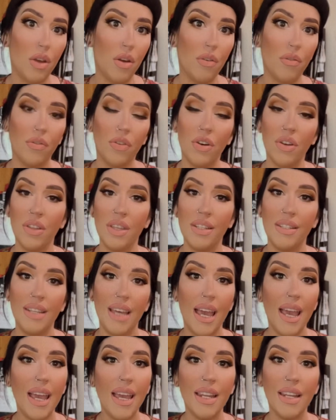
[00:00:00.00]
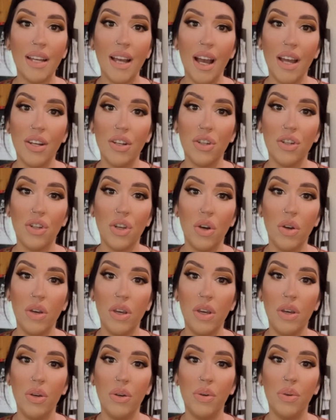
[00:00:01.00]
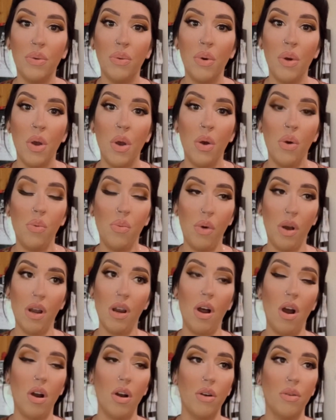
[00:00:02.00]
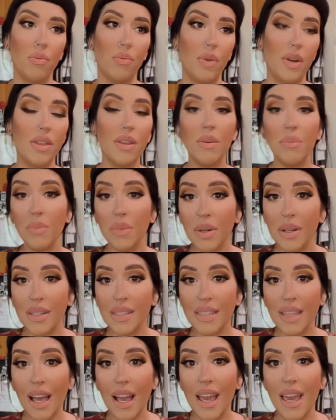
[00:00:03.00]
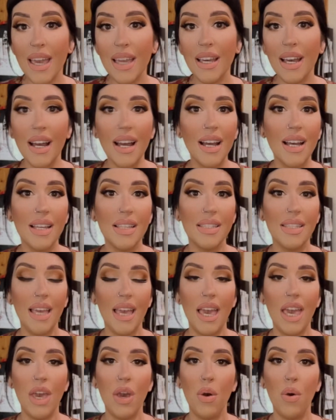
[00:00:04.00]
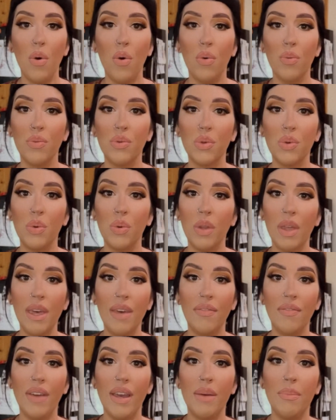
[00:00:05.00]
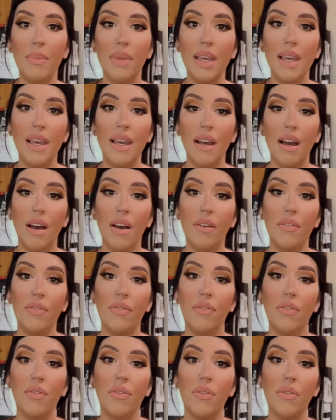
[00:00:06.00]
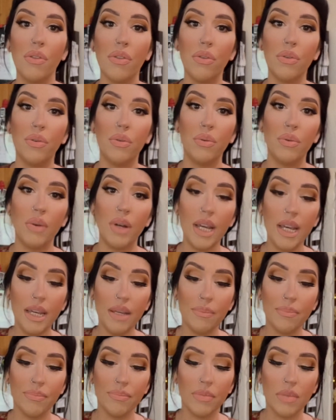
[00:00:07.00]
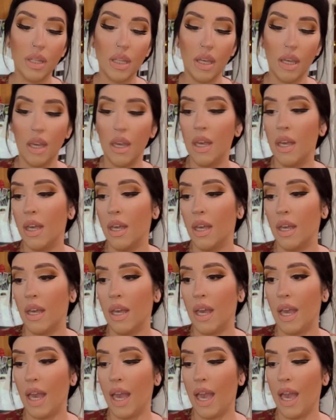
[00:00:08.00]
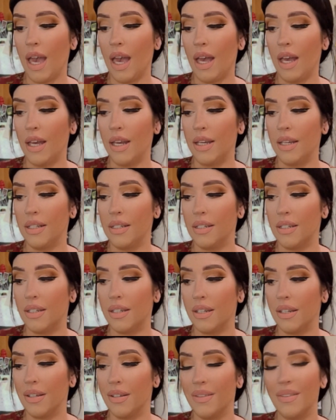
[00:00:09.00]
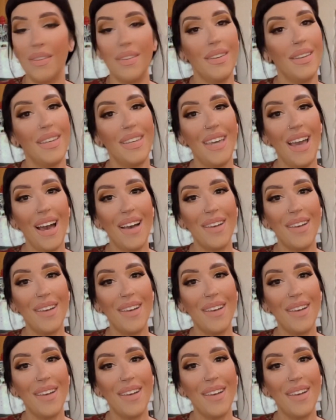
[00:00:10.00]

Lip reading: for the day to kind of show you what our rhythm looks like as a homeschooling family of 3. And yeah,